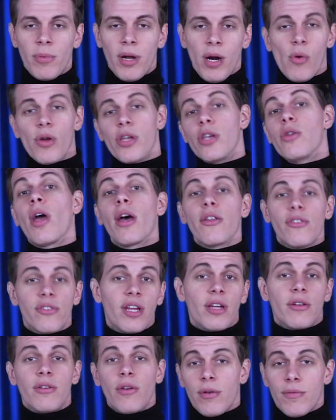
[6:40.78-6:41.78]
But I want you guys to
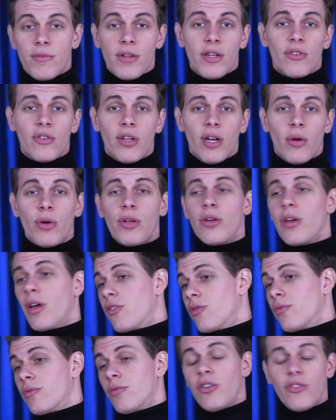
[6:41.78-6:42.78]
take note of this, and I want you
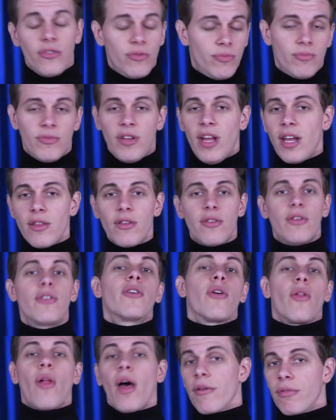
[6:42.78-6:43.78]
guys to just take this
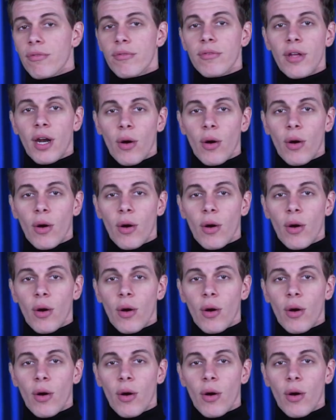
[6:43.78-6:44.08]
into your life.